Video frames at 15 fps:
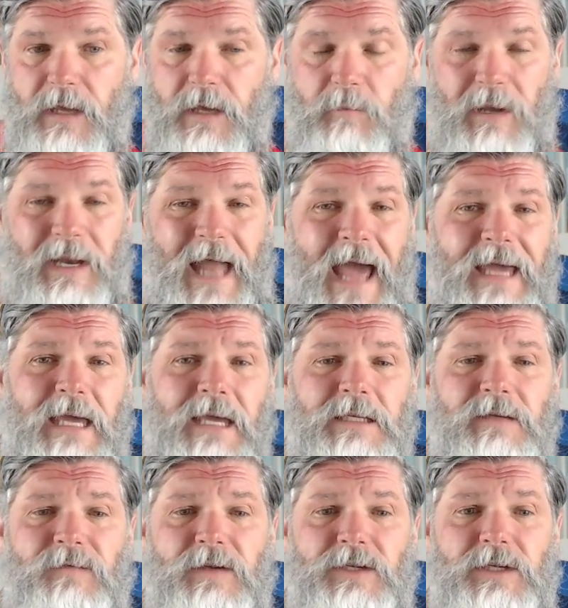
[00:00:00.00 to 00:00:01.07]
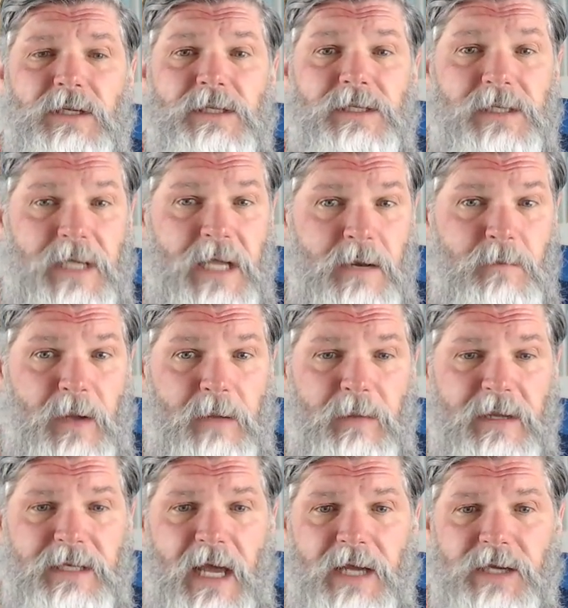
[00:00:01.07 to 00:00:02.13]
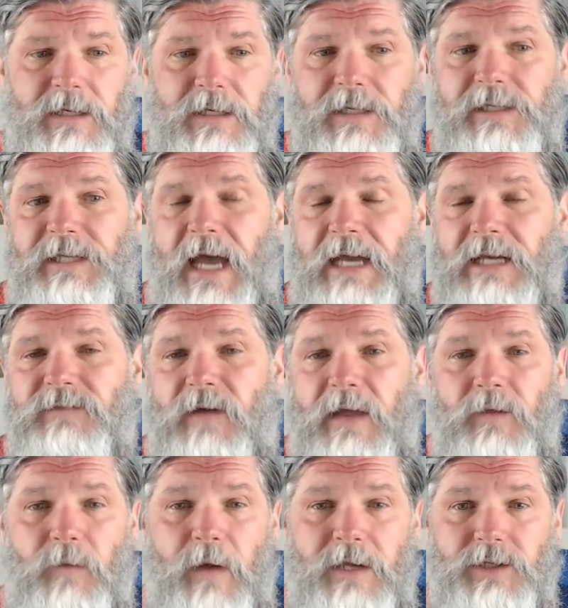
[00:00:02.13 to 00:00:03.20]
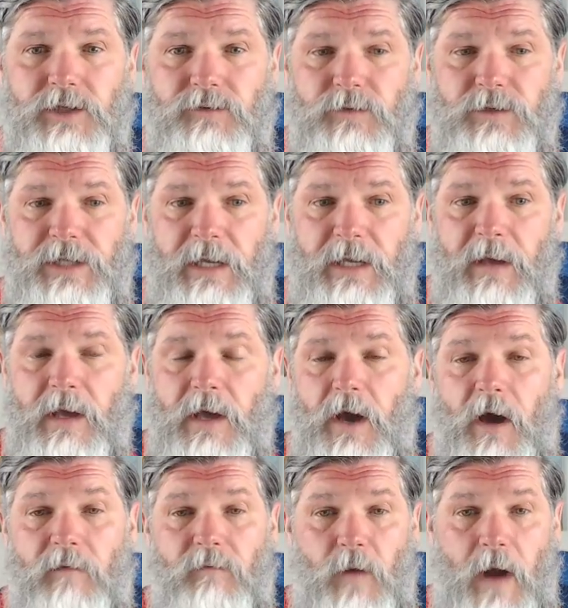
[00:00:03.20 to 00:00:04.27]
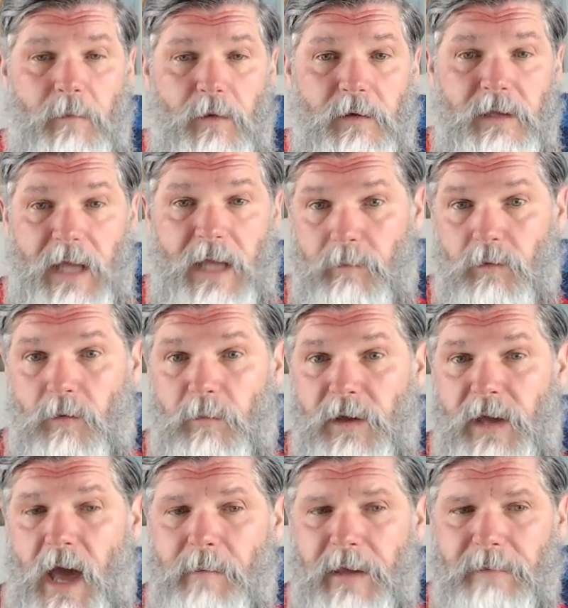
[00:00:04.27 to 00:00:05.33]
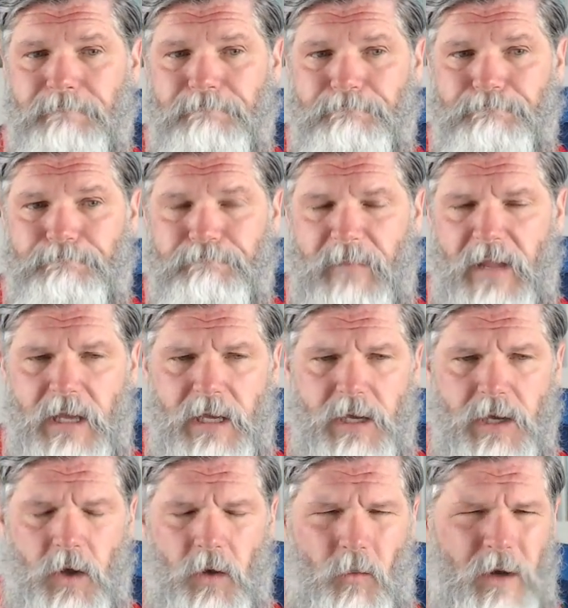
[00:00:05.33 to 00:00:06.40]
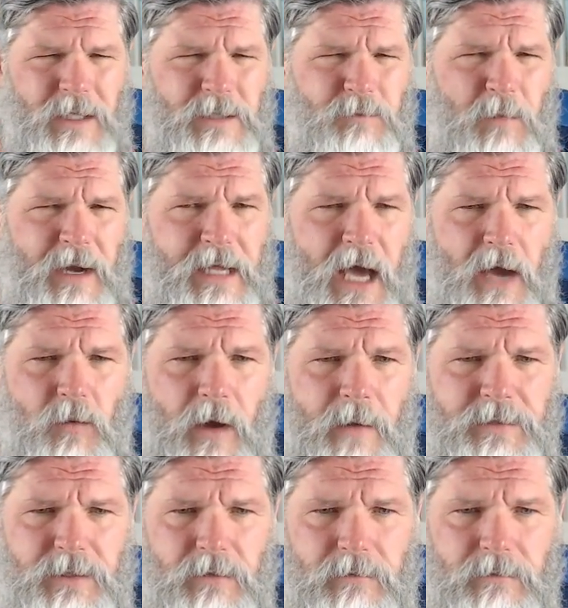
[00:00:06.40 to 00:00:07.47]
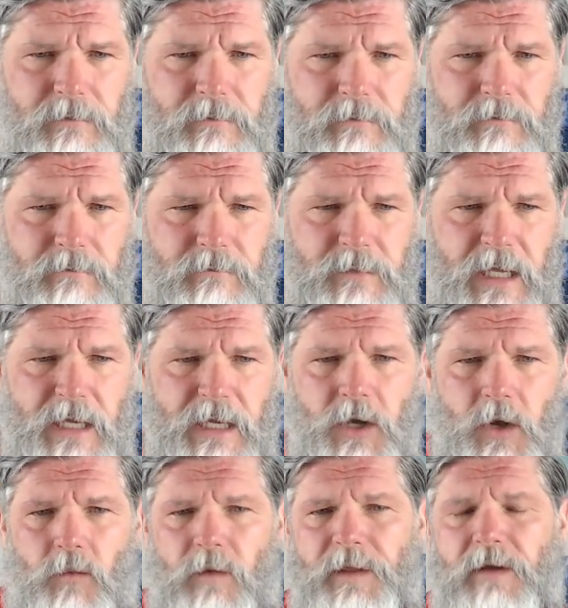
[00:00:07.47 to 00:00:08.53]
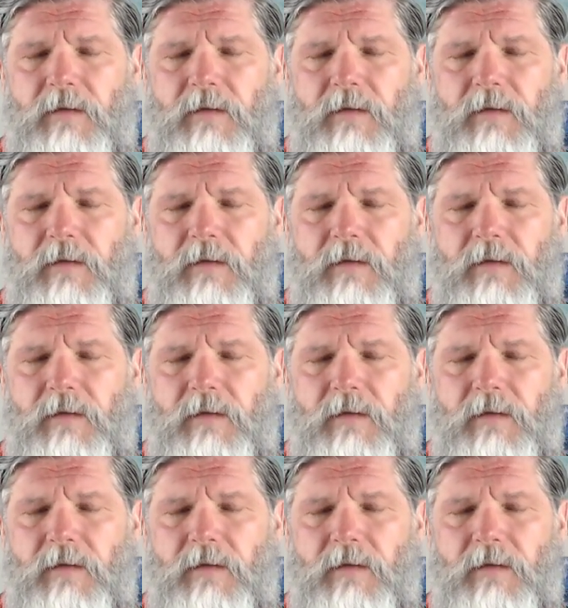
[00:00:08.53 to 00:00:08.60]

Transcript: but lacking sufficient skin pigmentation to satisfy the racist regime of Robert Gabriel Mugabe. What is Mnangagwa up to? Well, the